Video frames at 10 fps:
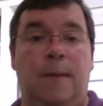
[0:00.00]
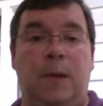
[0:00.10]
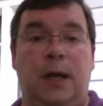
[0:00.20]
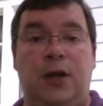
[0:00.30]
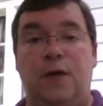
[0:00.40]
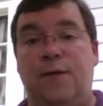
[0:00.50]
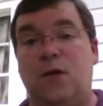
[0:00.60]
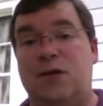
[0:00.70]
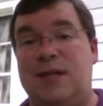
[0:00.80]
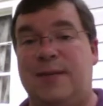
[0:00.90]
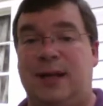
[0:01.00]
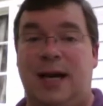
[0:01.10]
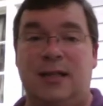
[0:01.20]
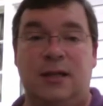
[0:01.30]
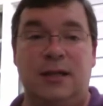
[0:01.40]
like your first name and
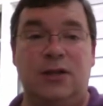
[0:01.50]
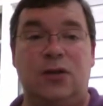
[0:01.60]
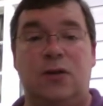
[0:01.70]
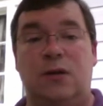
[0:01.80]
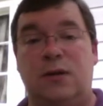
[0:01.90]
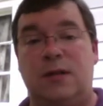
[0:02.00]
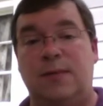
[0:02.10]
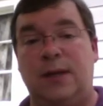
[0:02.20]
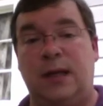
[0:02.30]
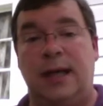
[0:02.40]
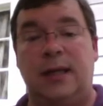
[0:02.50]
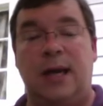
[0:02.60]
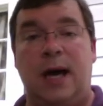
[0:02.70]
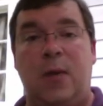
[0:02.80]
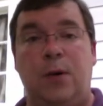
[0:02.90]
last initial or something like
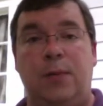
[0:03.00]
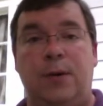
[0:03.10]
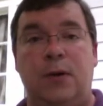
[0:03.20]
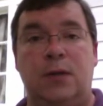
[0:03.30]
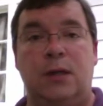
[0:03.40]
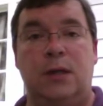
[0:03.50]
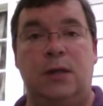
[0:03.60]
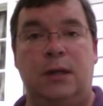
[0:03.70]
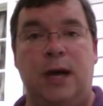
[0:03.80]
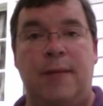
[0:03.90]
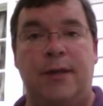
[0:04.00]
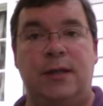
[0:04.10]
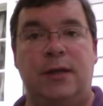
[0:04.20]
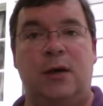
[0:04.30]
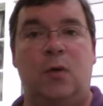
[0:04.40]
that when you post
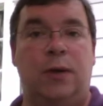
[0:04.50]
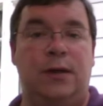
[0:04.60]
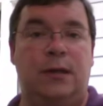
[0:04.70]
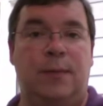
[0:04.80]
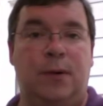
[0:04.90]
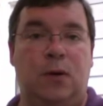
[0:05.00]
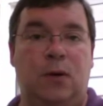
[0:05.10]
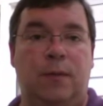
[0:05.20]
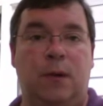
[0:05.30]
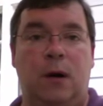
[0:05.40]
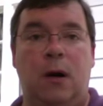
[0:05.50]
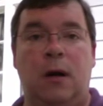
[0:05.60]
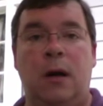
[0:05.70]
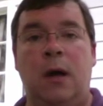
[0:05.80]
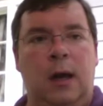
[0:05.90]
comments here or when you set up your own blog.
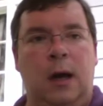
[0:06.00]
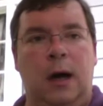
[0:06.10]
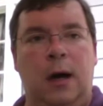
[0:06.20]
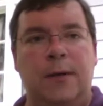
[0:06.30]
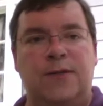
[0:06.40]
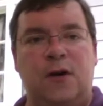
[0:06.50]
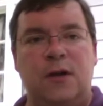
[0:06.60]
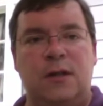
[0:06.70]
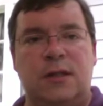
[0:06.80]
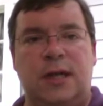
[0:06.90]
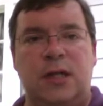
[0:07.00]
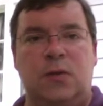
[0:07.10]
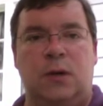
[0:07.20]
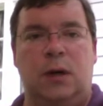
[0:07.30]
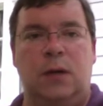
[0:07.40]
As far as the
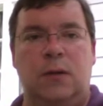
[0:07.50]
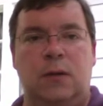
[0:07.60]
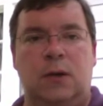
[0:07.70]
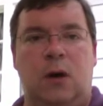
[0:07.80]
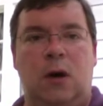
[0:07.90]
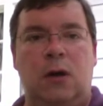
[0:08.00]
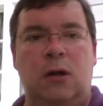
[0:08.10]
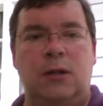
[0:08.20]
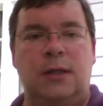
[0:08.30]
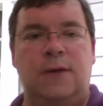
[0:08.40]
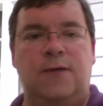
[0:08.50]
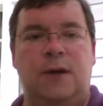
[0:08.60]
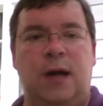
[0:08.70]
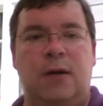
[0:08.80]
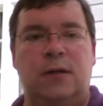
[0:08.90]
schedule goes, all I'll say for
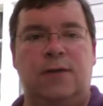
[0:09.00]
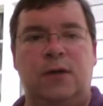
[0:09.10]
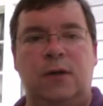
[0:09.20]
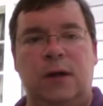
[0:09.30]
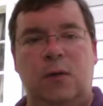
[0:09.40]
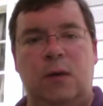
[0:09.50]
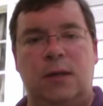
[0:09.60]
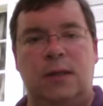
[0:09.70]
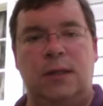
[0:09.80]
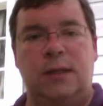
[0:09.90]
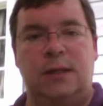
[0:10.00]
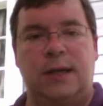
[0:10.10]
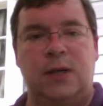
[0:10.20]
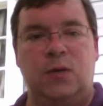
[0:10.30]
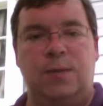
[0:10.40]
now is if you look at where it's at the
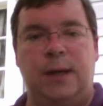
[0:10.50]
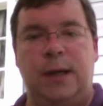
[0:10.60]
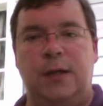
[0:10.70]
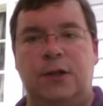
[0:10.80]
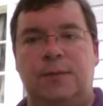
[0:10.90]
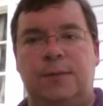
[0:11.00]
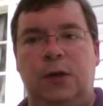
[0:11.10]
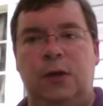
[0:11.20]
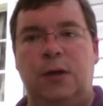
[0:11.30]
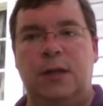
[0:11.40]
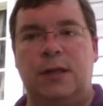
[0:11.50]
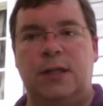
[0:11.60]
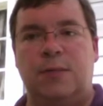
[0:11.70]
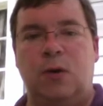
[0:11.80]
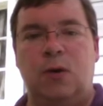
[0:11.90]
schedule page, you'll notice that
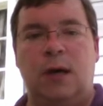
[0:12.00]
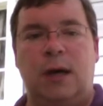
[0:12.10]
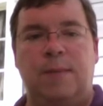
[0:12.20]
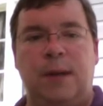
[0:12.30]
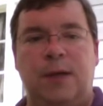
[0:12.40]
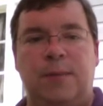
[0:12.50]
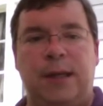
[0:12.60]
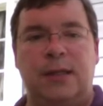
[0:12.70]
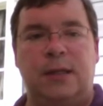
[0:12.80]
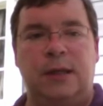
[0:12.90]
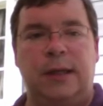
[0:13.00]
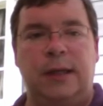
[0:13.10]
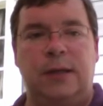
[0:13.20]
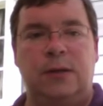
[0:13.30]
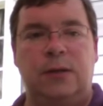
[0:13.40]
it's broken up into
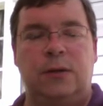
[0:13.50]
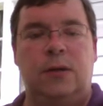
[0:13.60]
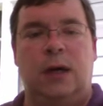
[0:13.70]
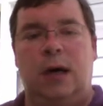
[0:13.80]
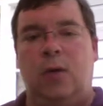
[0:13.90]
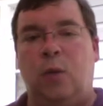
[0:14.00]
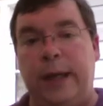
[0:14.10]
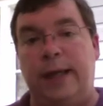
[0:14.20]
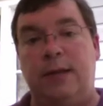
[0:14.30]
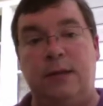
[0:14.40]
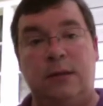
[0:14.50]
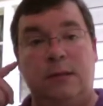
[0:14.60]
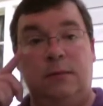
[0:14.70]
basically weeks.